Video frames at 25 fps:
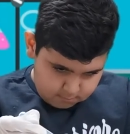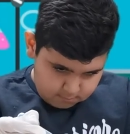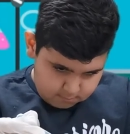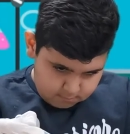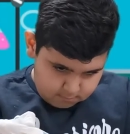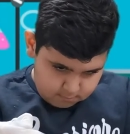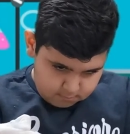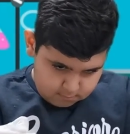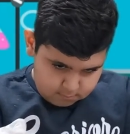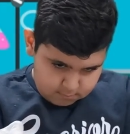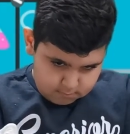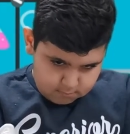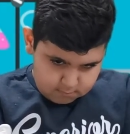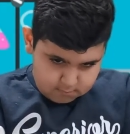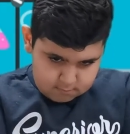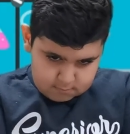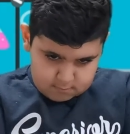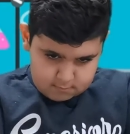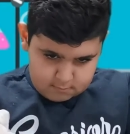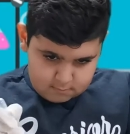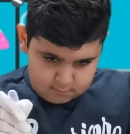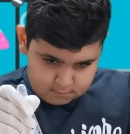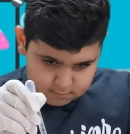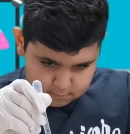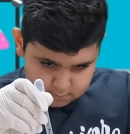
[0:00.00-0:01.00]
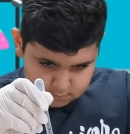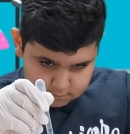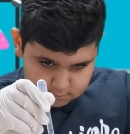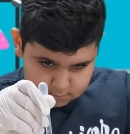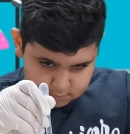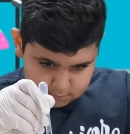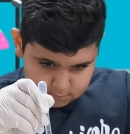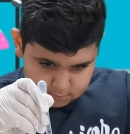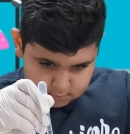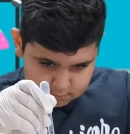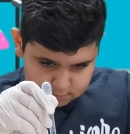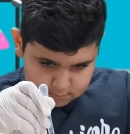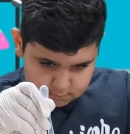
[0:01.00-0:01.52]

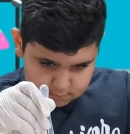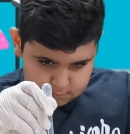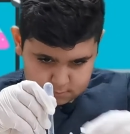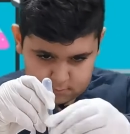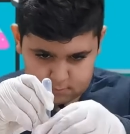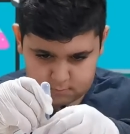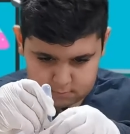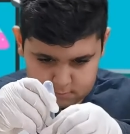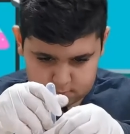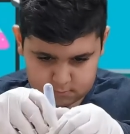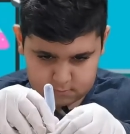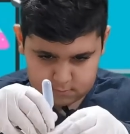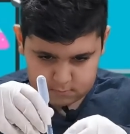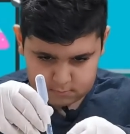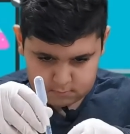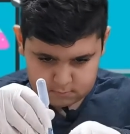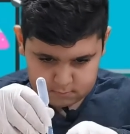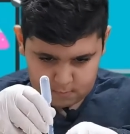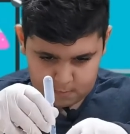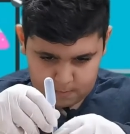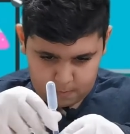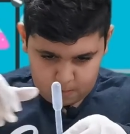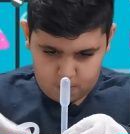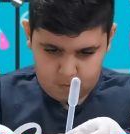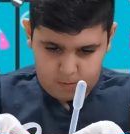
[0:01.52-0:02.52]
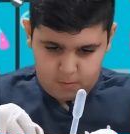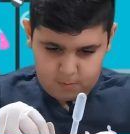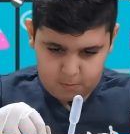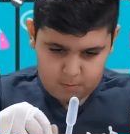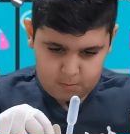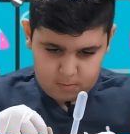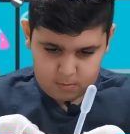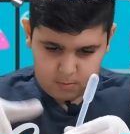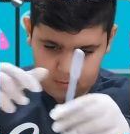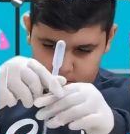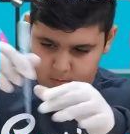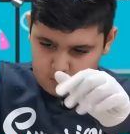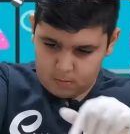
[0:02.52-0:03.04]

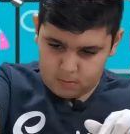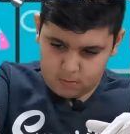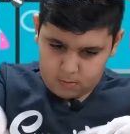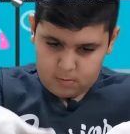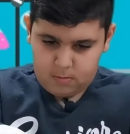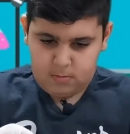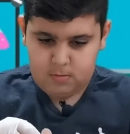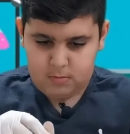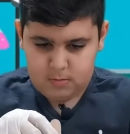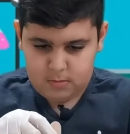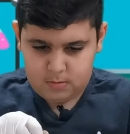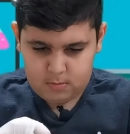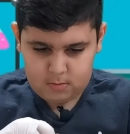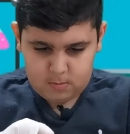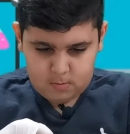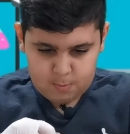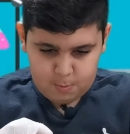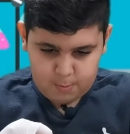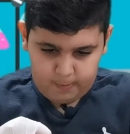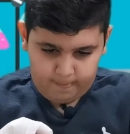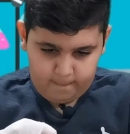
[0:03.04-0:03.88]
(silence)